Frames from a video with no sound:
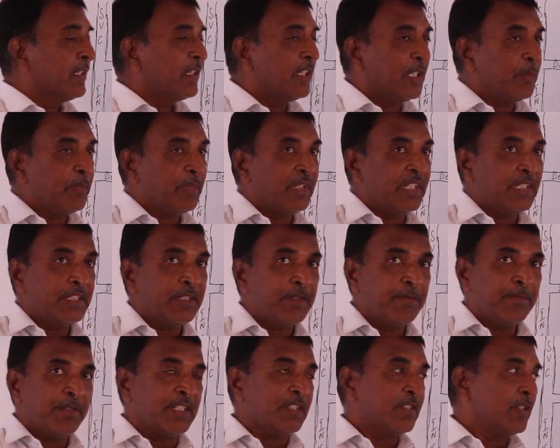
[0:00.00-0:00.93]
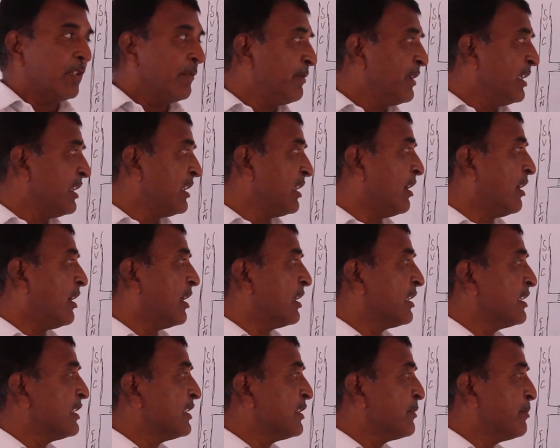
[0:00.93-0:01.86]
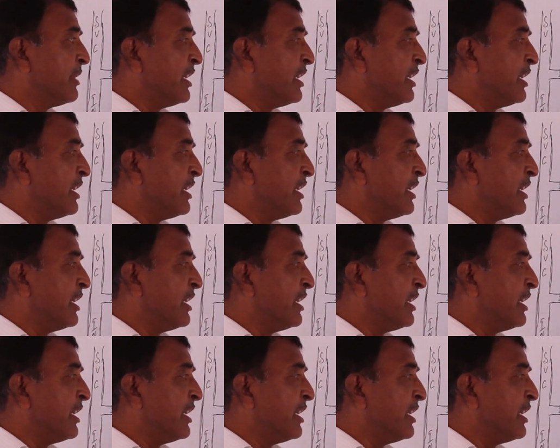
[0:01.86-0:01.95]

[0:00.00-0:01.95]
That means first of all the heart is